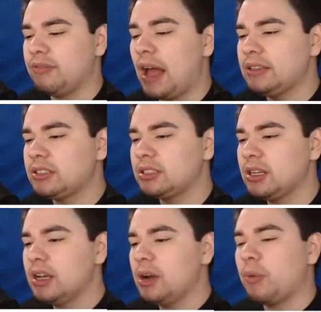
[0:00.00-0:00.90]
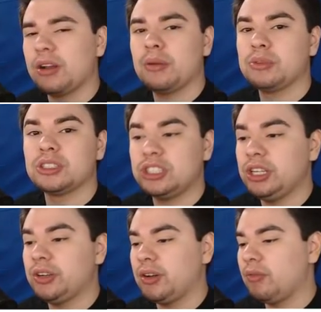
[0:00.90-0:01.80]
event where there was a
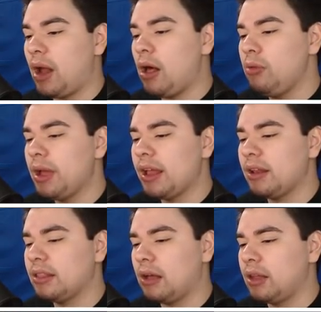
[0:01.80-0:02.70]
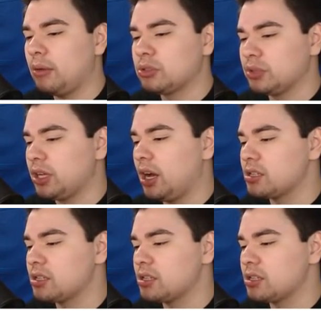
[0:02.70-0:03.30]
secret realm, and that was really